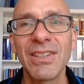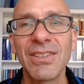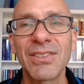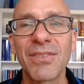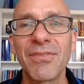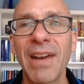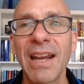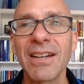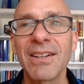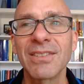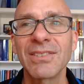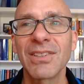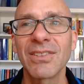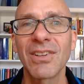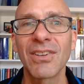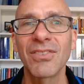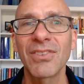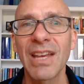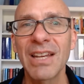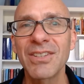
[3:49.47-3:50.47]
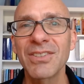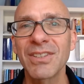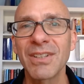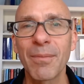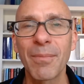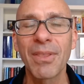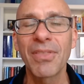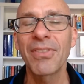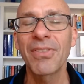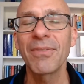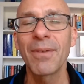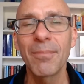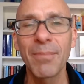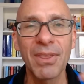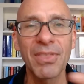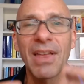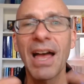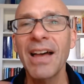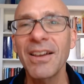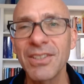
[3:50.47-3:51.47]
surveillance is essentially a
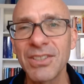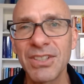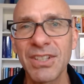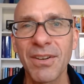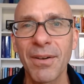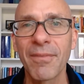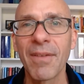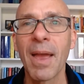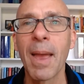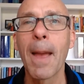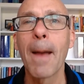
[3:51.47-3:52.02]
methodology of